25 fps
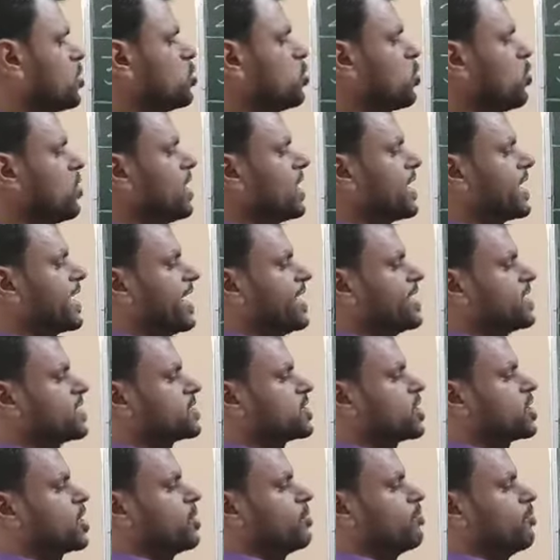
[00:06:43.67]
two
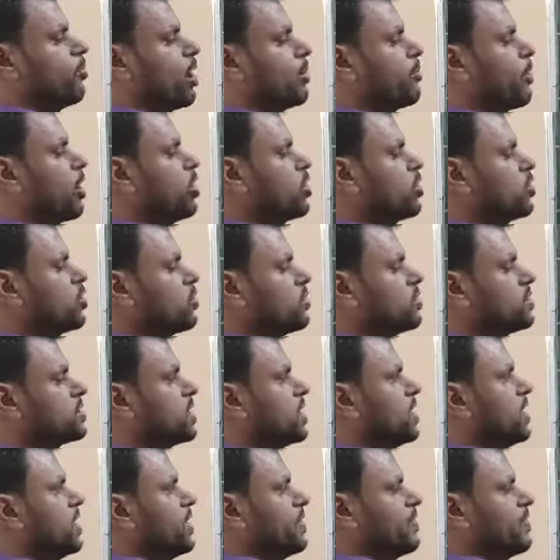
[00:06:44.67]
ligands molecule